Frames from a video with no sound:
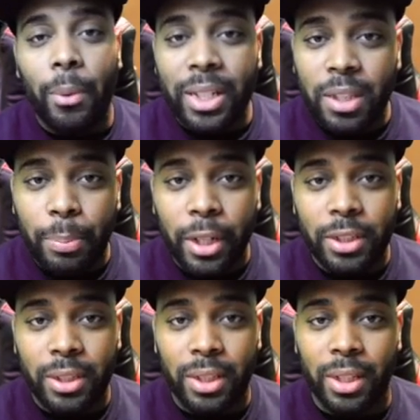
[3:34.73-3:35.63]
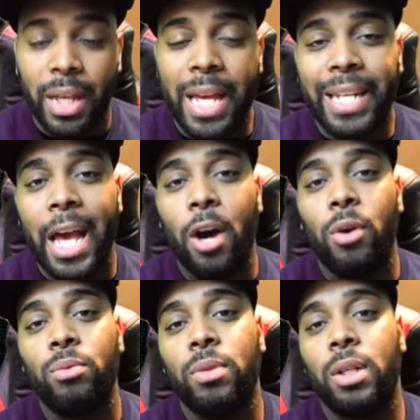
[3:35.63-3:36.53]
always can purchase it.
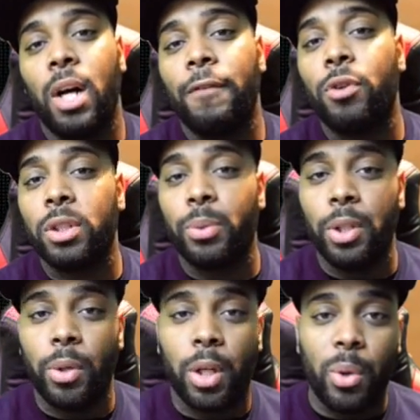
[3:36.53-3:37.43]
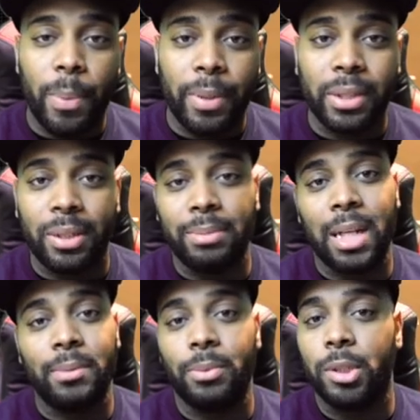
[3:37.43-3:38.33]
Now, of course, when you equip it,
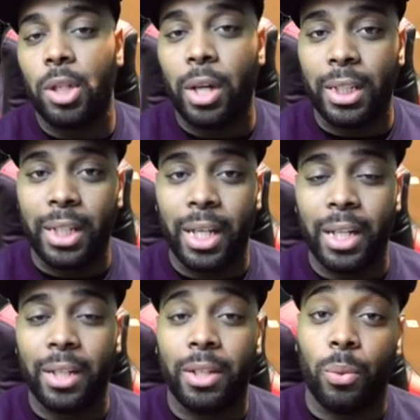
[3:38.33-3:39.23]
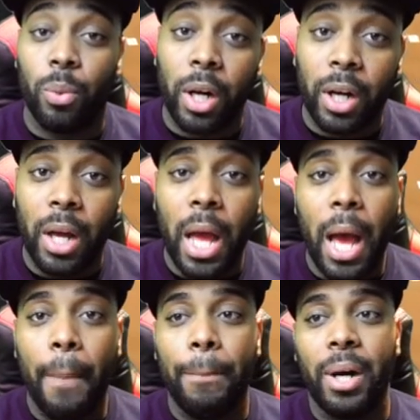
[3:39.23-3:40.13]
sometimes it was harder to get it to work.
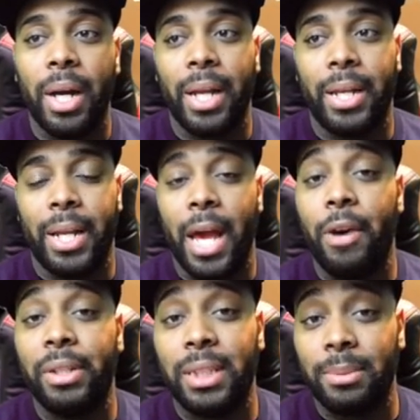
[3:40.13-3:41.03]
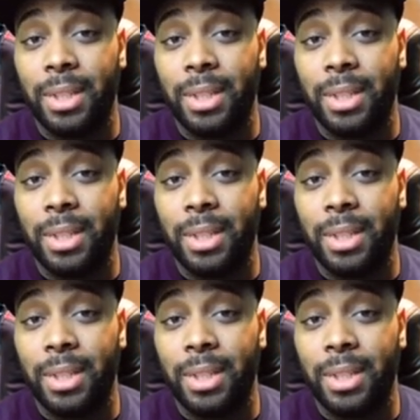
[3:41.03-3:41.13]
But now it seems